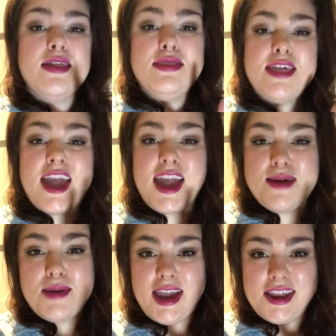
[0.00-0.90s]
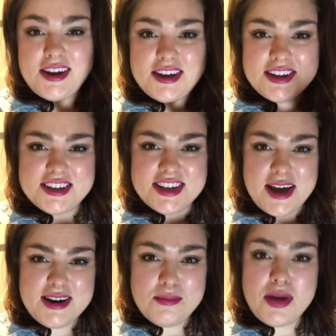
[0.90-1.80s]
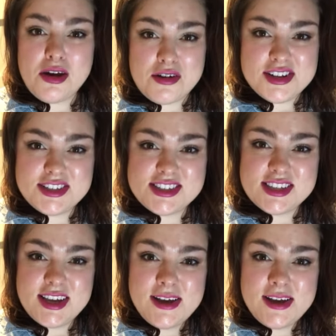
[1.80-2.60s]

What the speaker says: They made an appearance